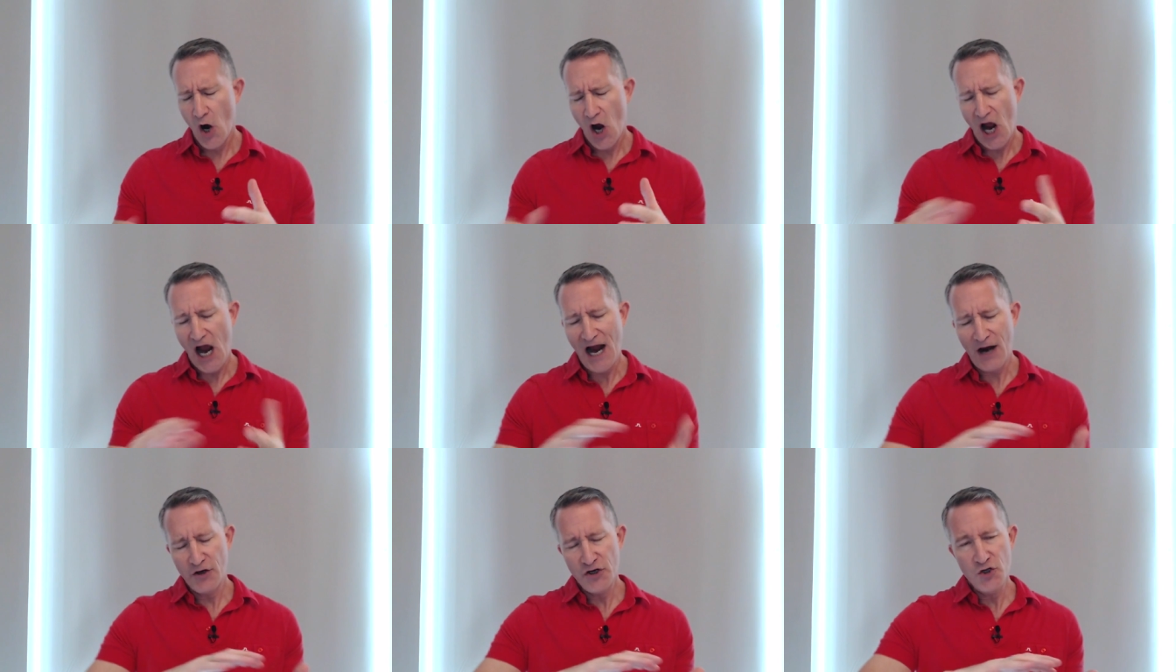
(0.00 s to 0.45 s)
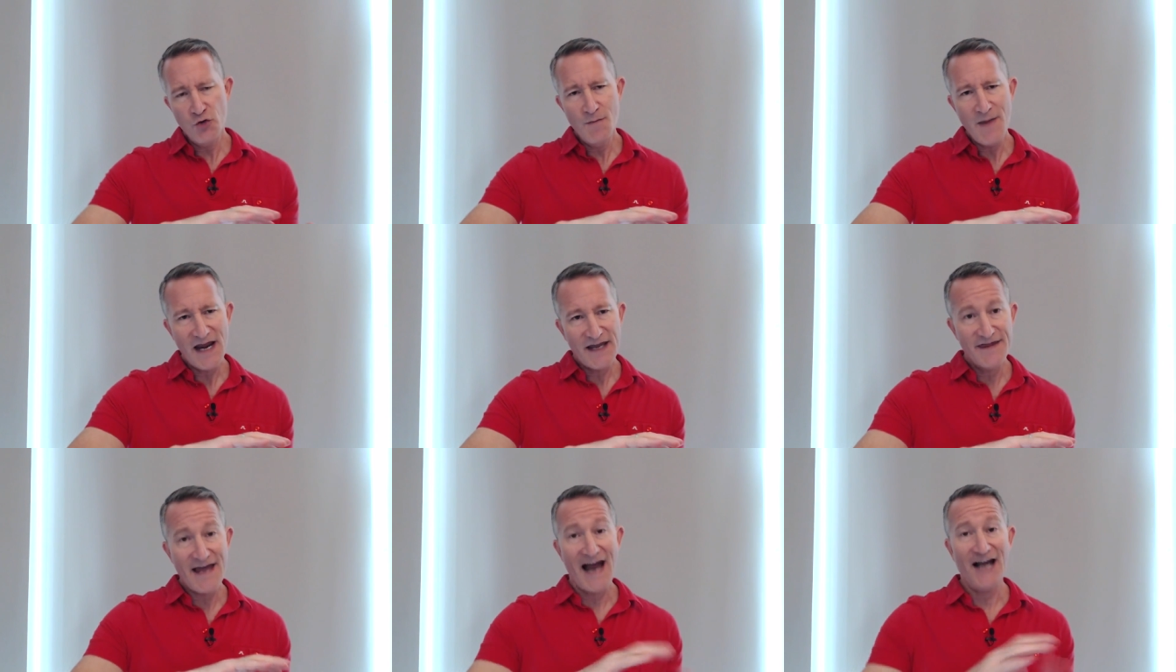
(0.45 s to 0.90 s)
how do you
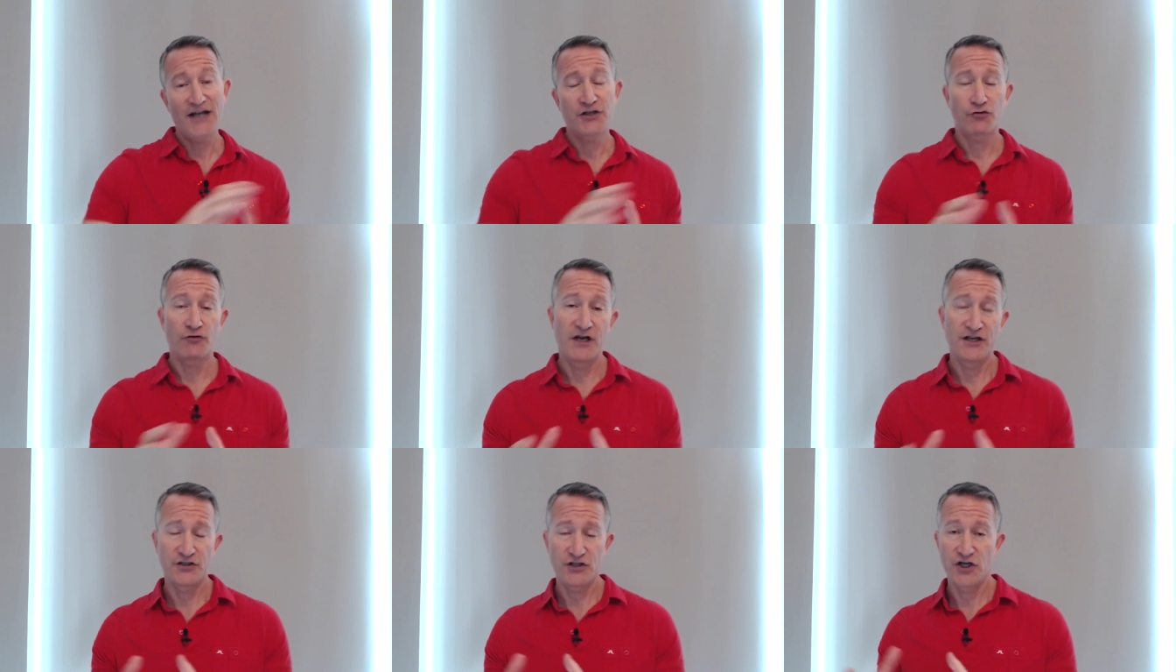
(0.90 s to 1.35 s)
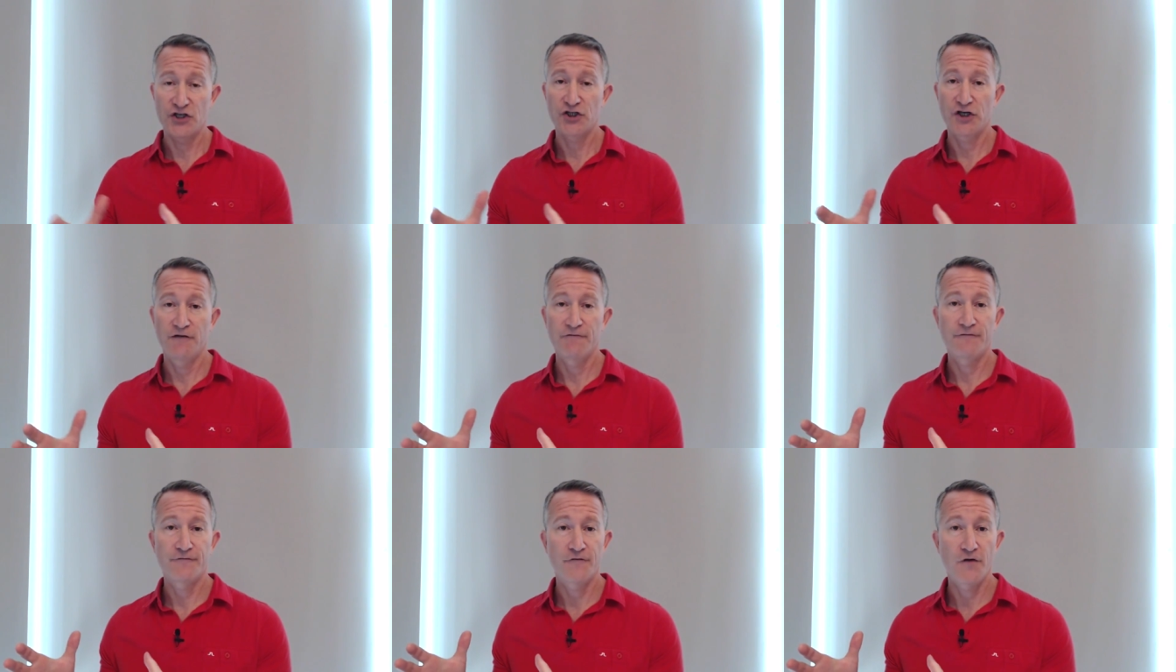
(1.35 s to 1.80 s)
make that
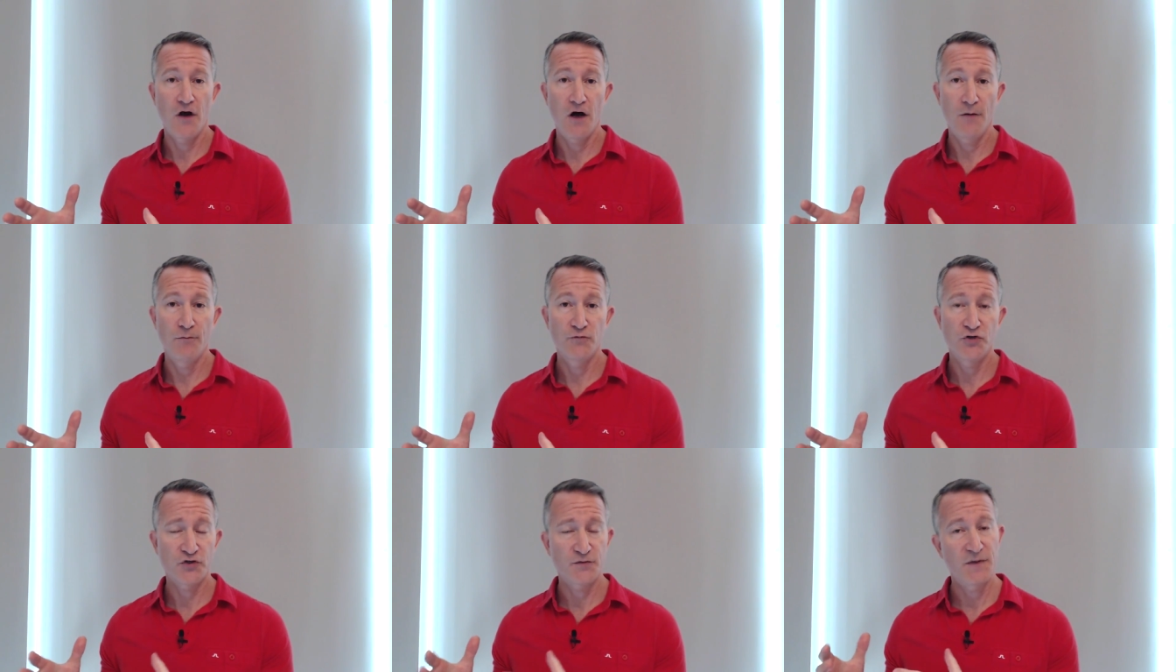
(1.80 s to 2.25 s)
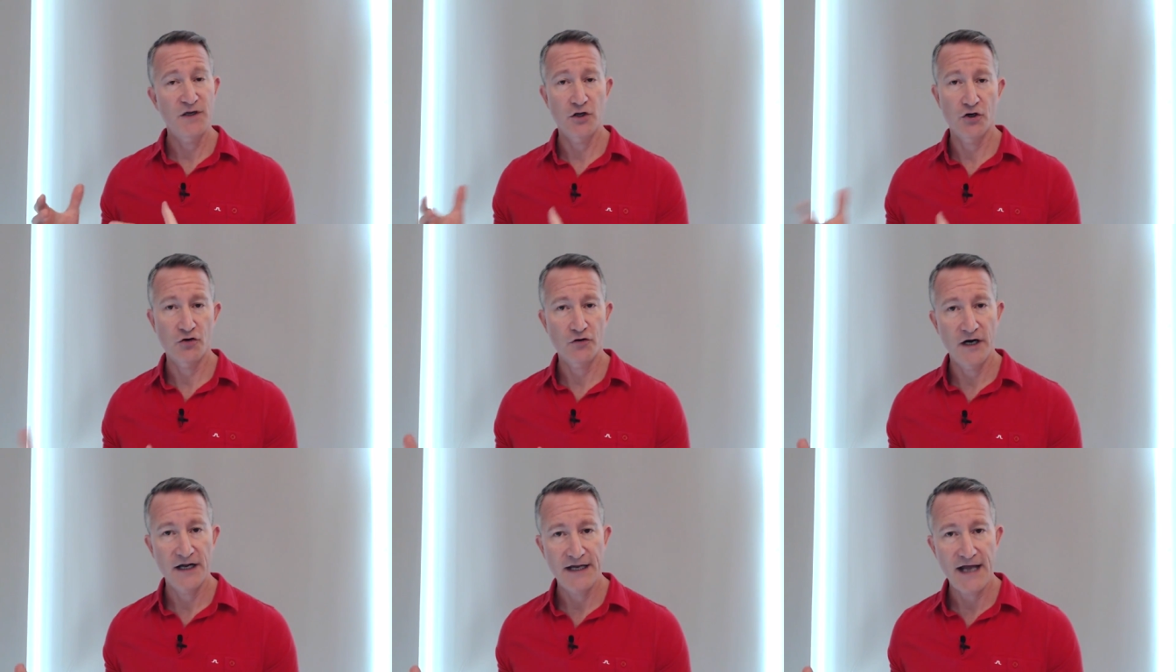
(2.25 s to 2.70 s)
transition from just being a
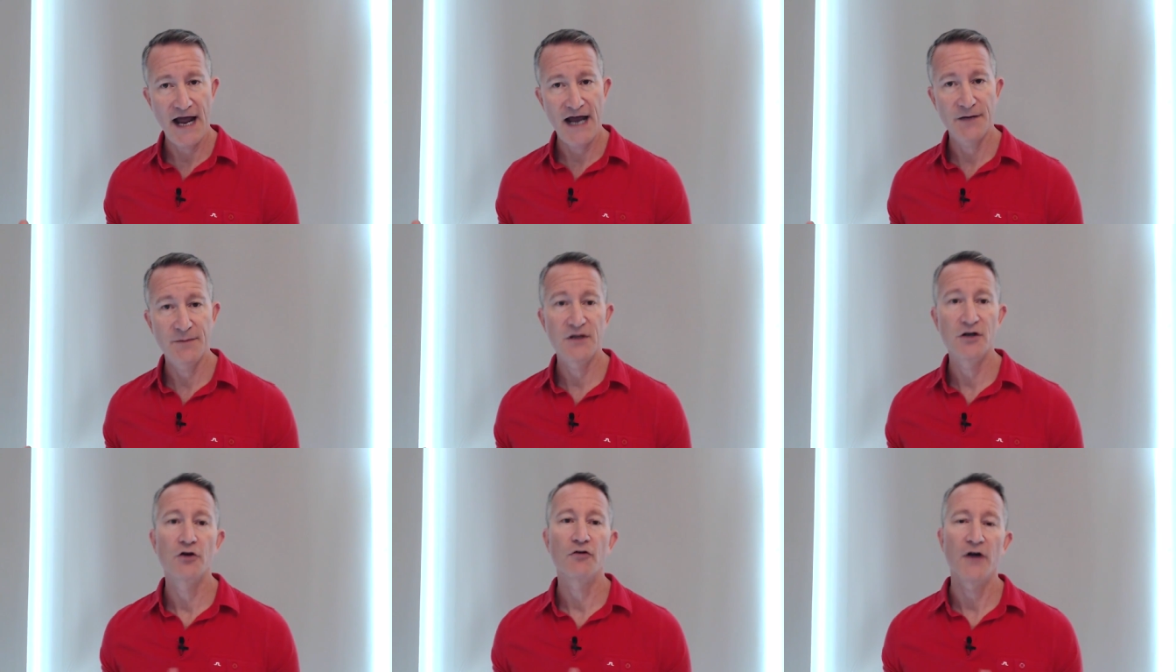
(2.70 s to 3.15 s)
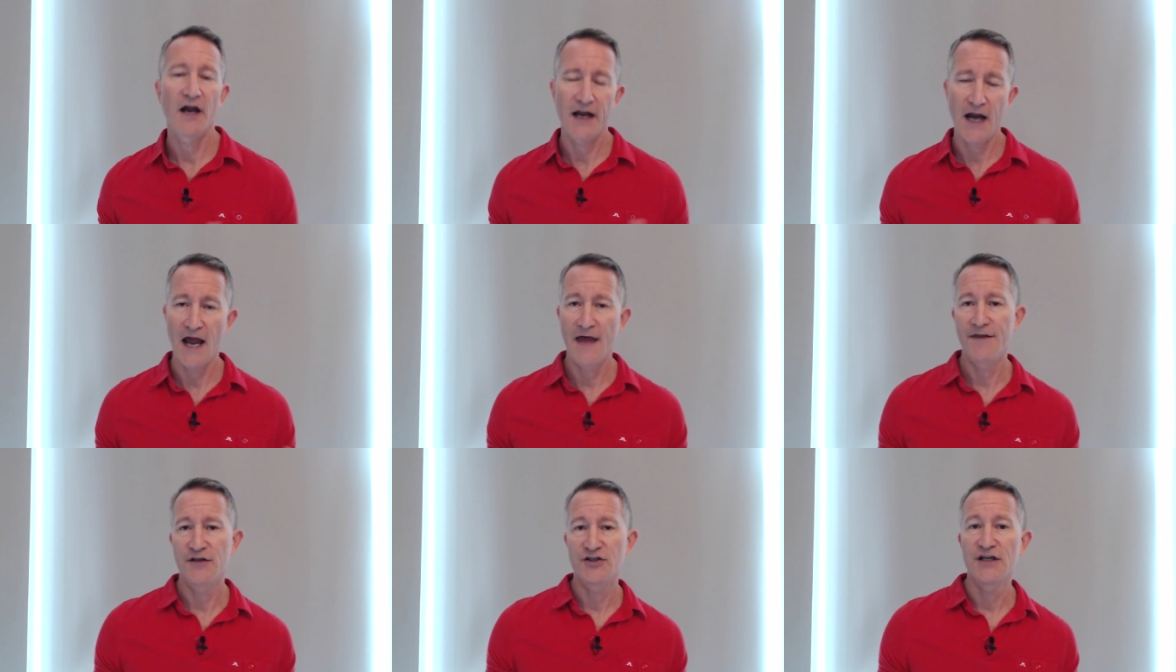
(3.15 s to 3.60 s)
great guy to being a great
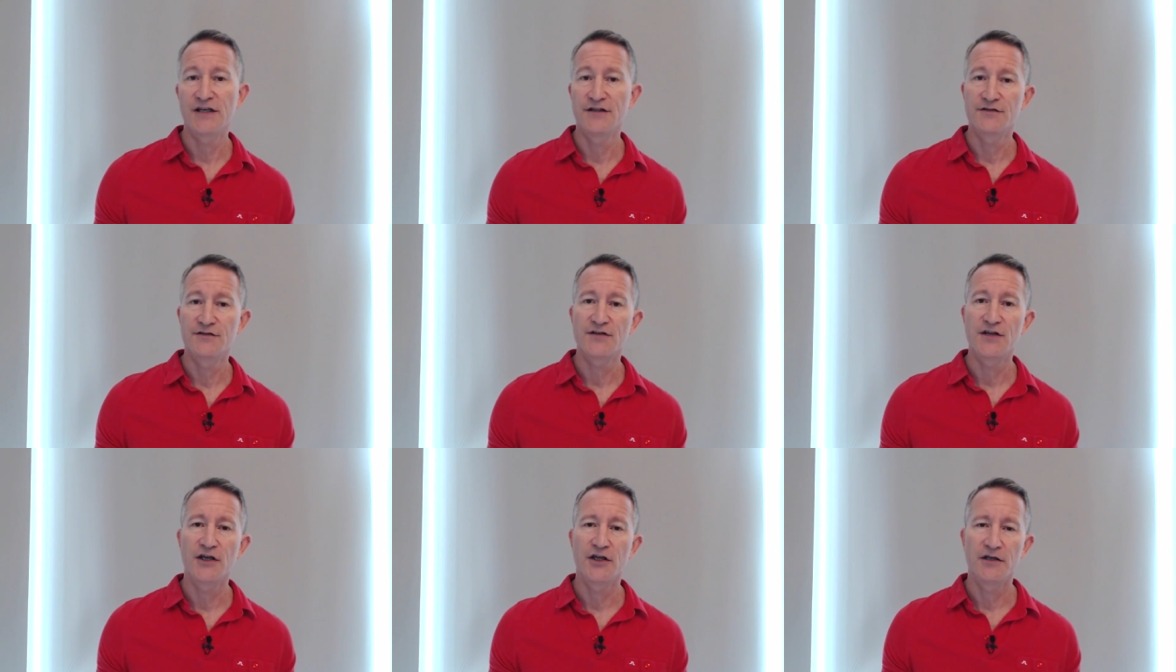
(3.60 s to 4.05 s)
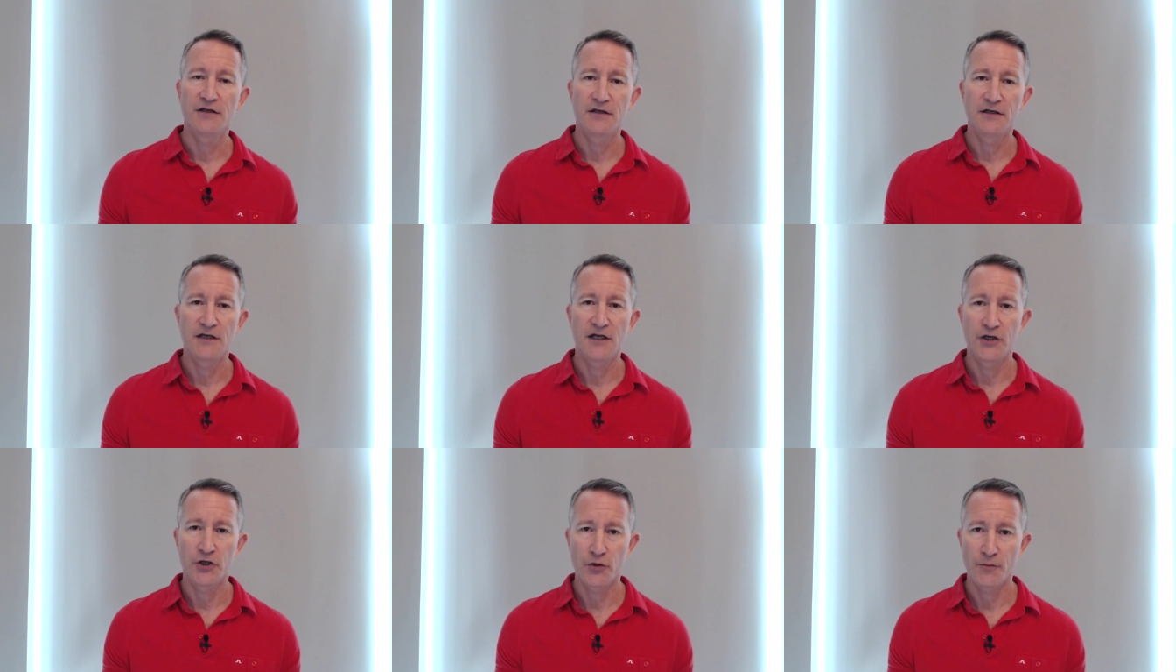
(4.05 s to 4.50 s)
guy that she can see
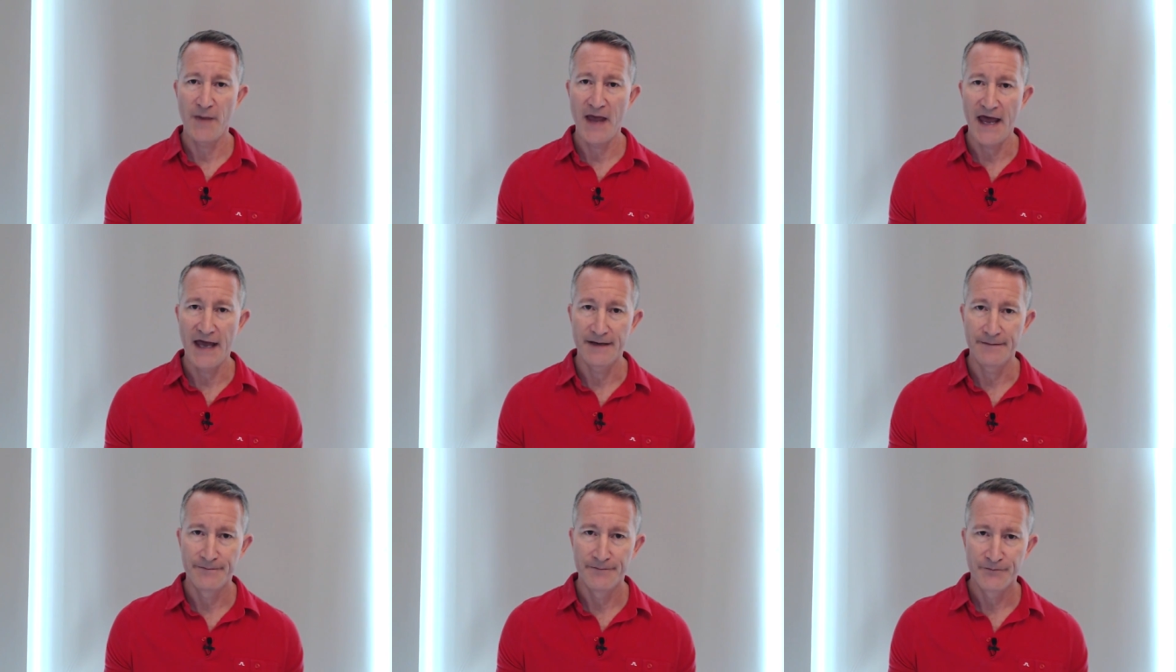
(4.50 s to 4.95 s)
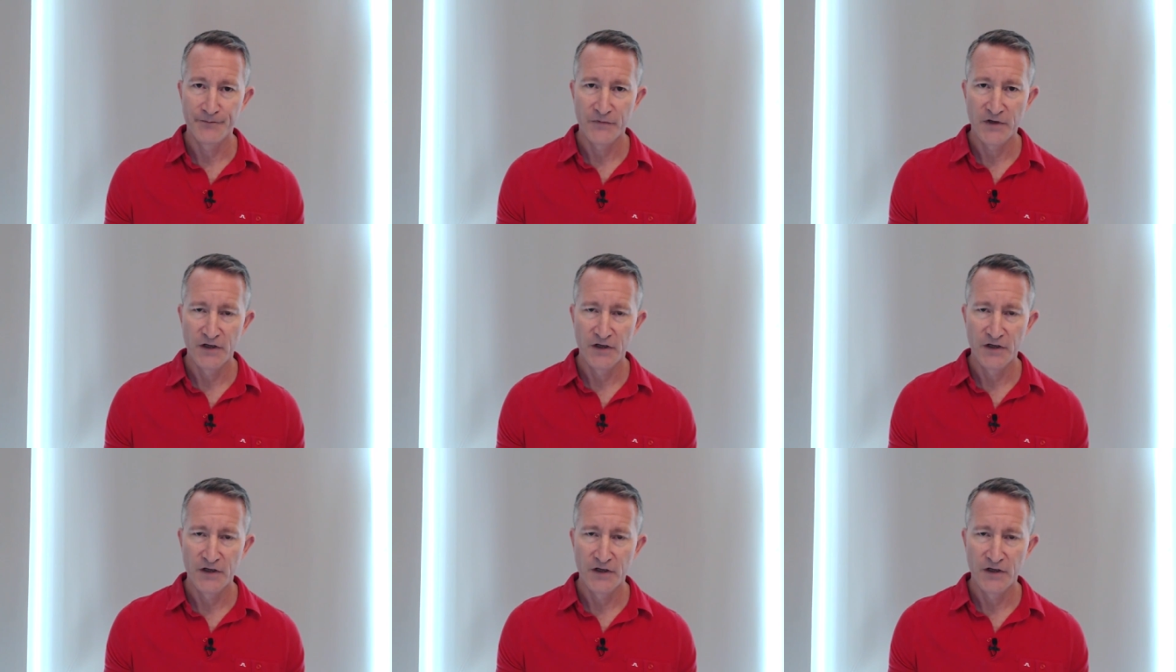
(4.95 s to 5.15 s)
in her bed?